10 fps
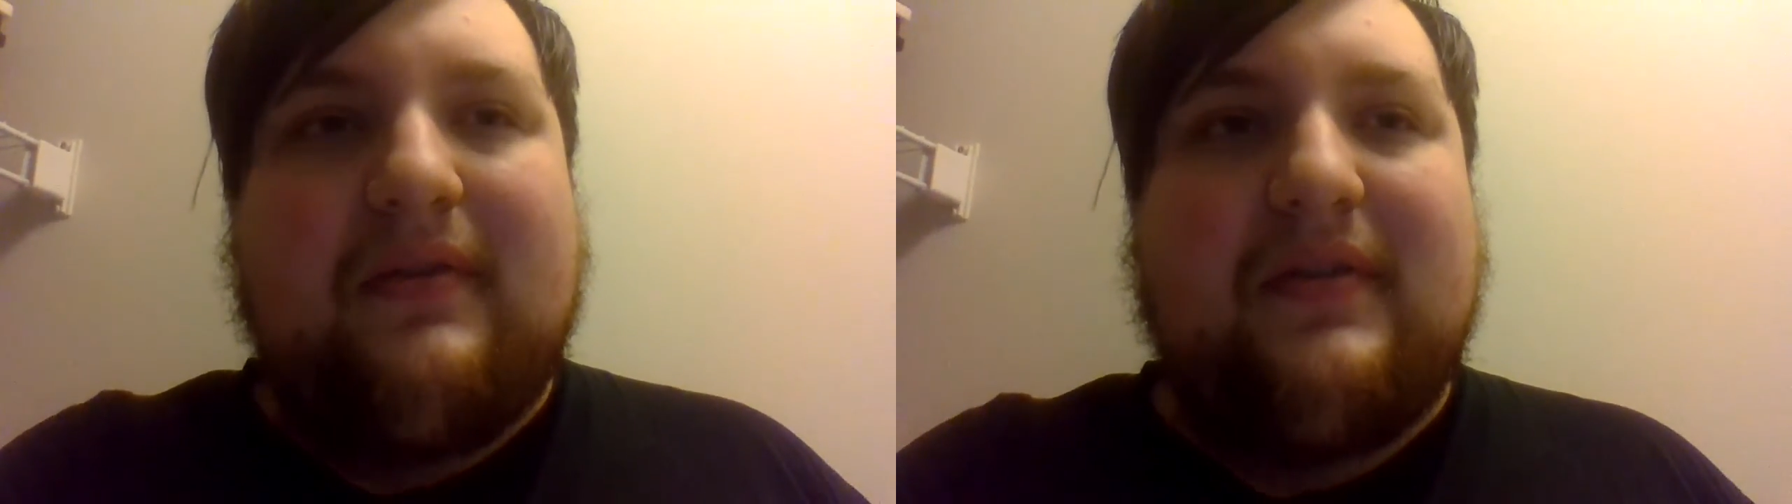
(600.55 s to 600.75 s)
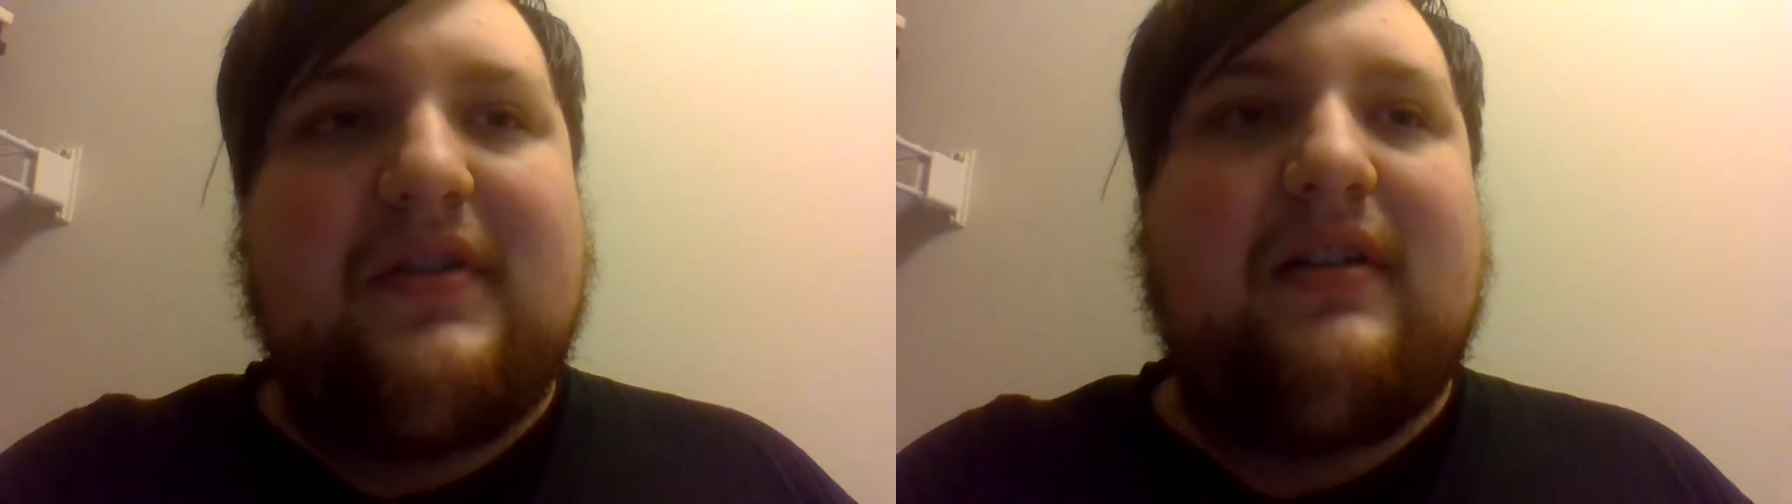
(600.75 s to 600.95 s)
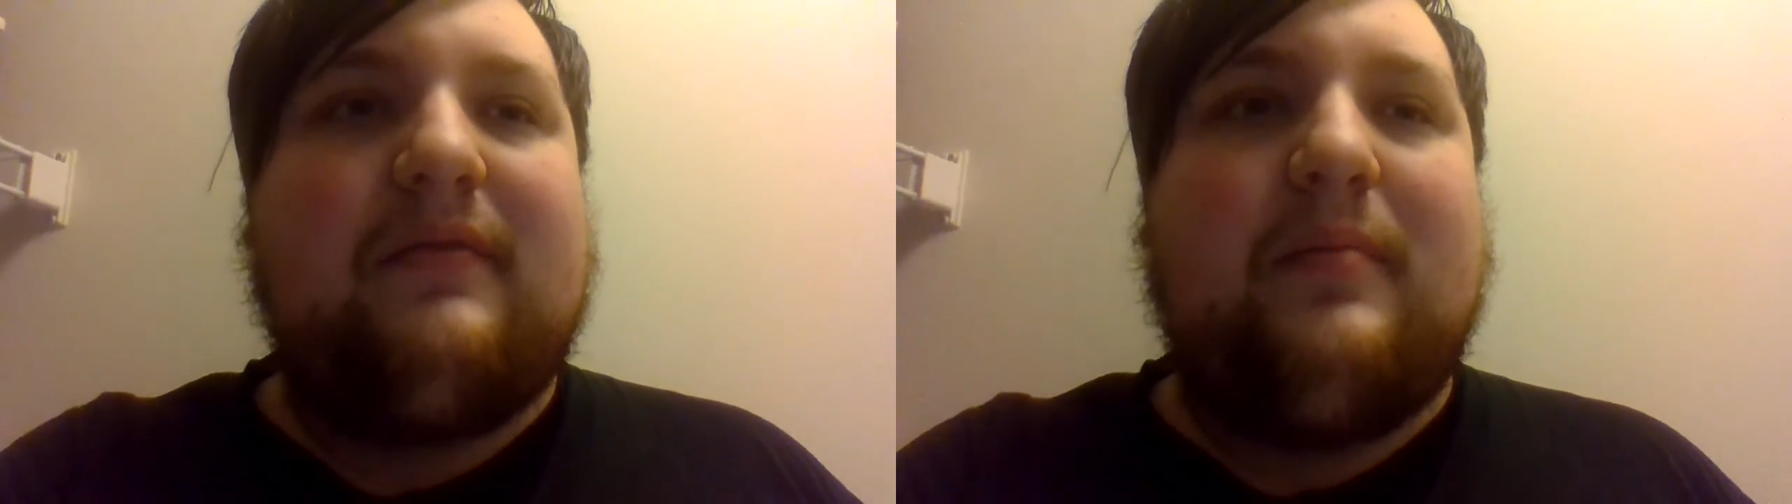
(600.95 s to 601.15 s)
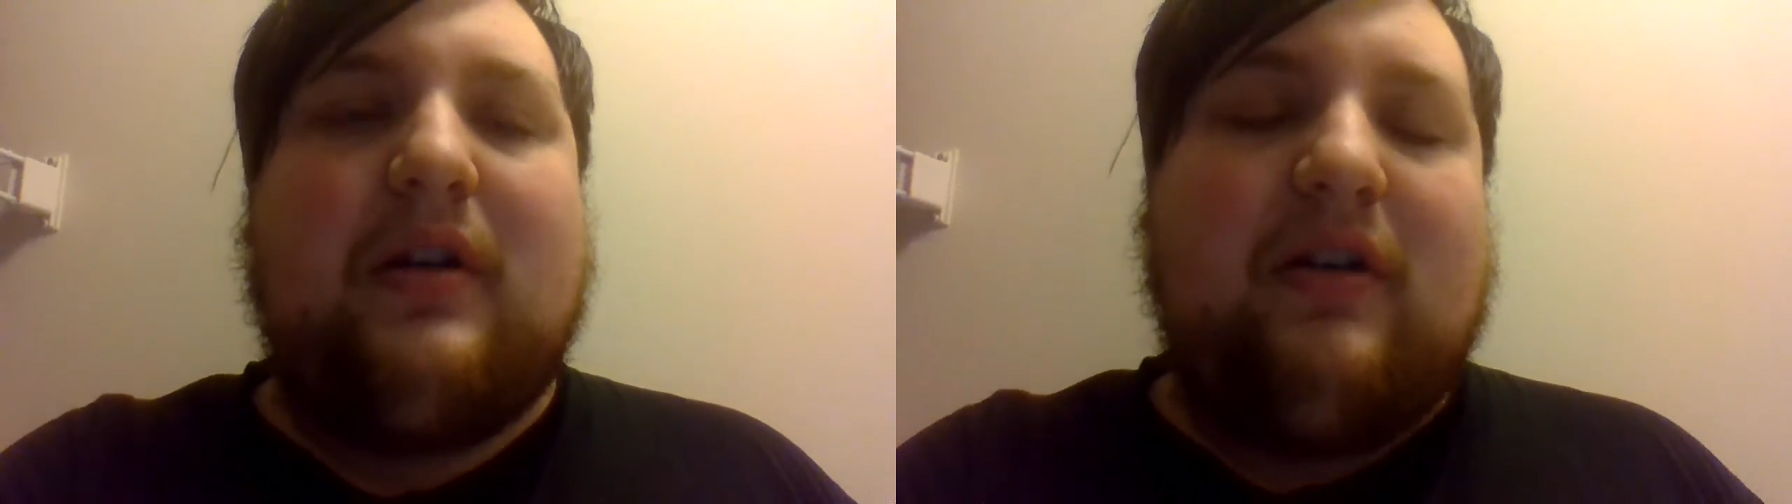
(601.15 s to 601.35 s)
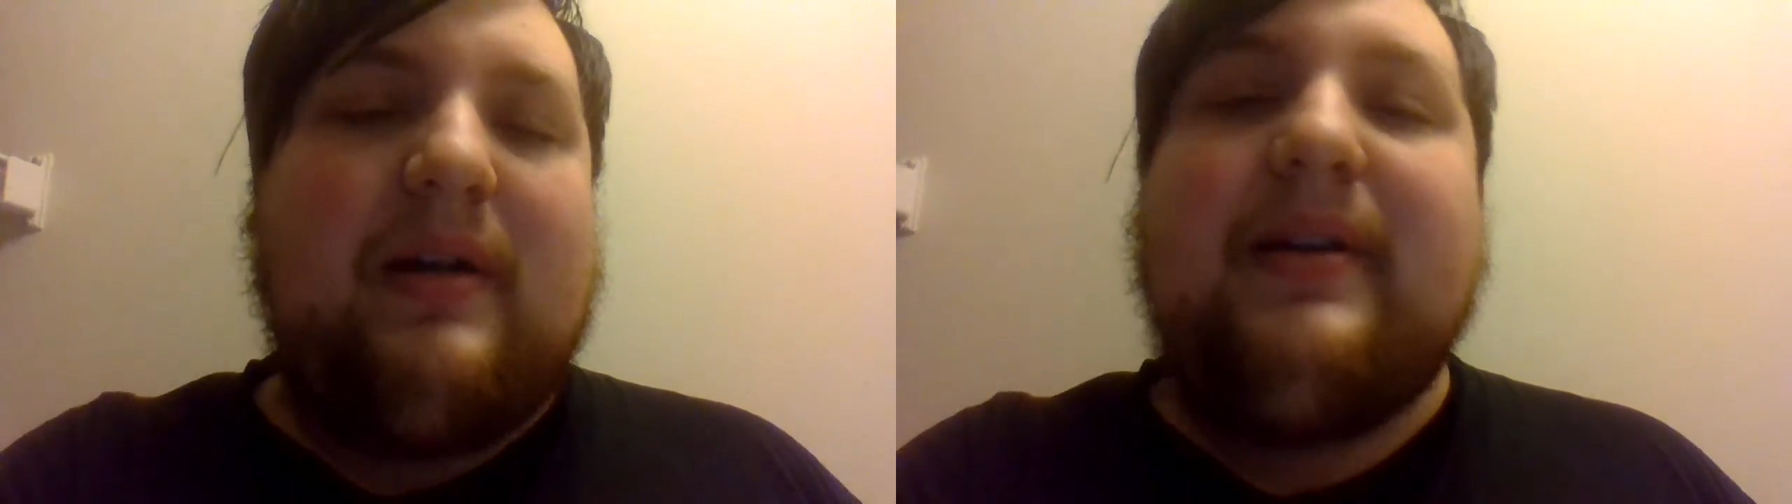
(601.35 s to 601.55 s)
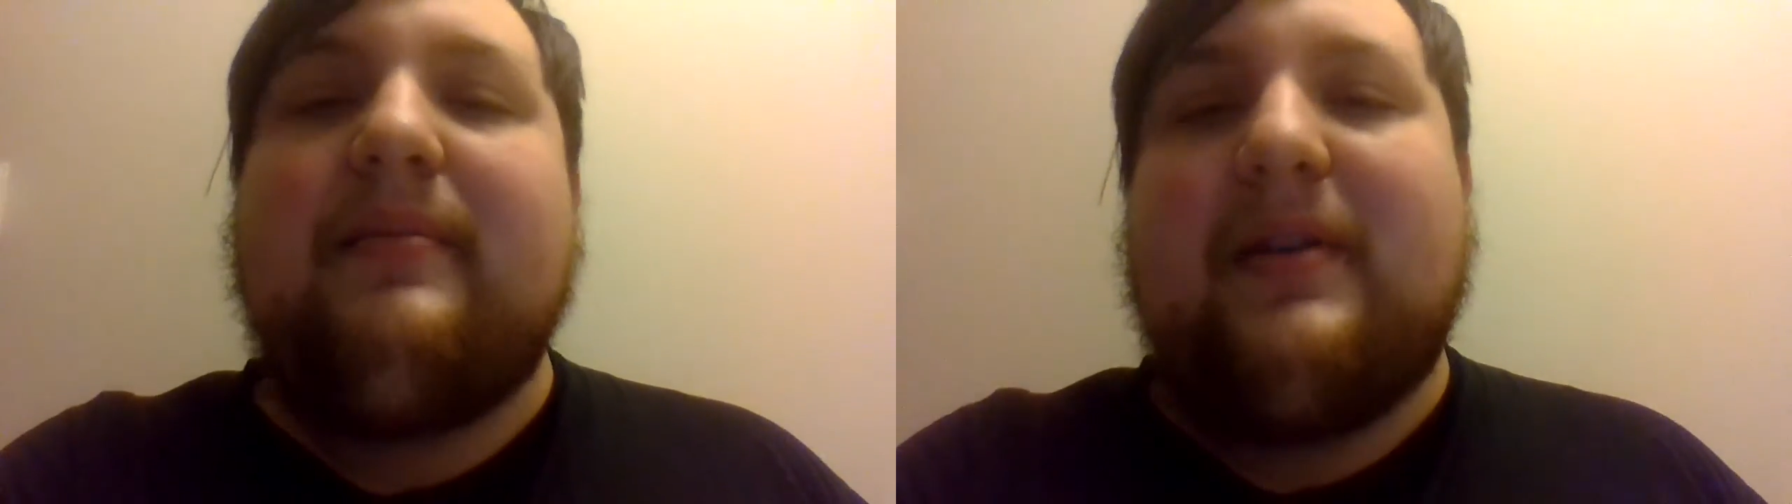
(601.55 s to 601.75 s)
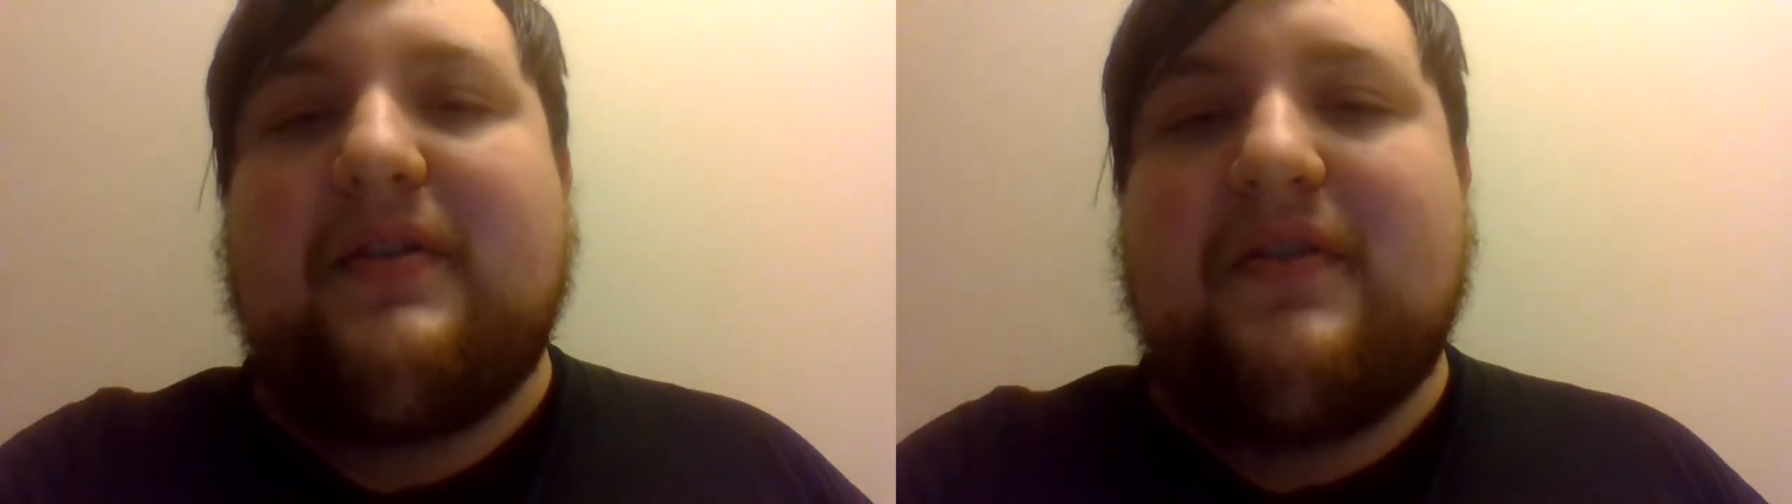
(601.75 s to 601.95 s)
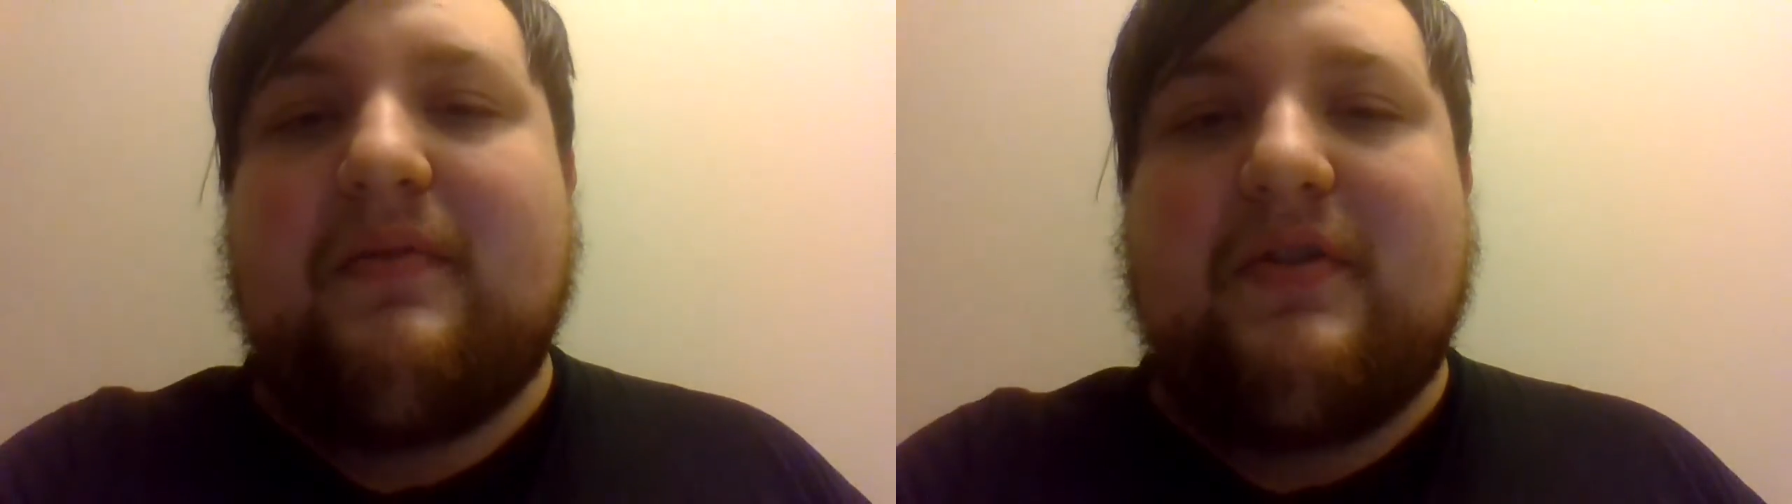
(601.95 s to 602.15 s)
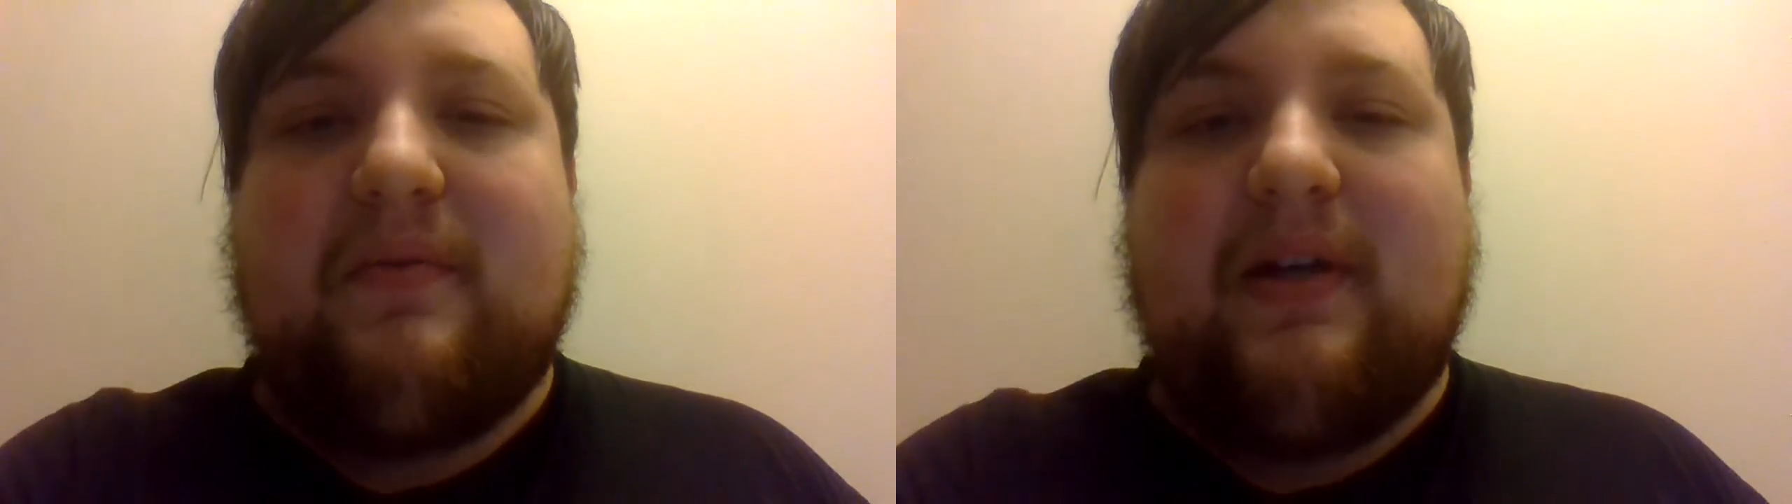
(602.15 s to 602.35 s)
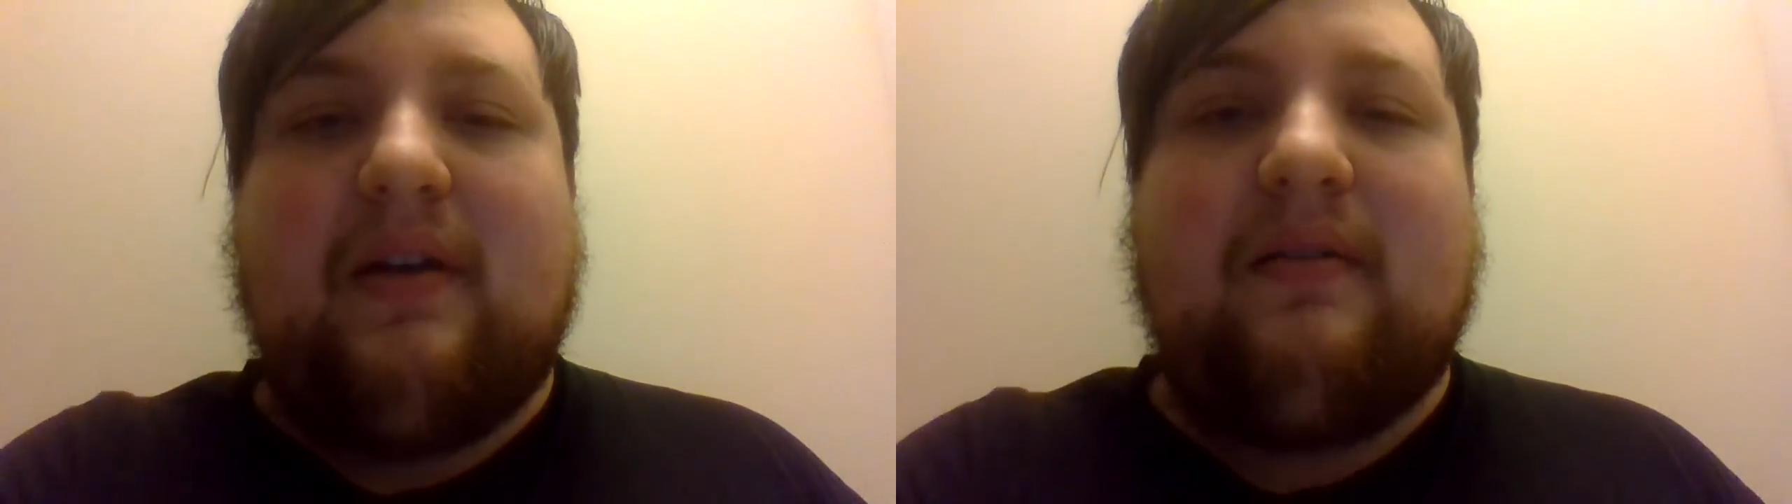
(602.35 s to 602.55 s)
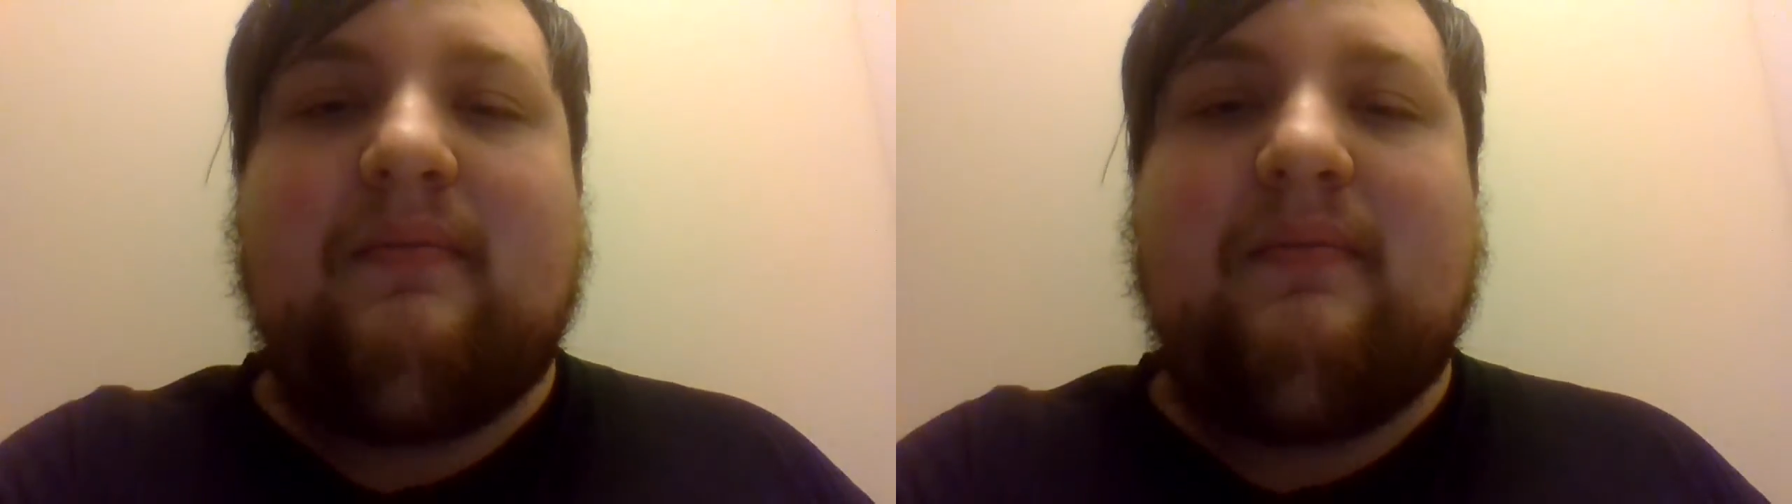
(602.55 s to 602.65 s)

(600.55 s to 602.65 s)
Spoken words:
instead of bitter enemies, which we,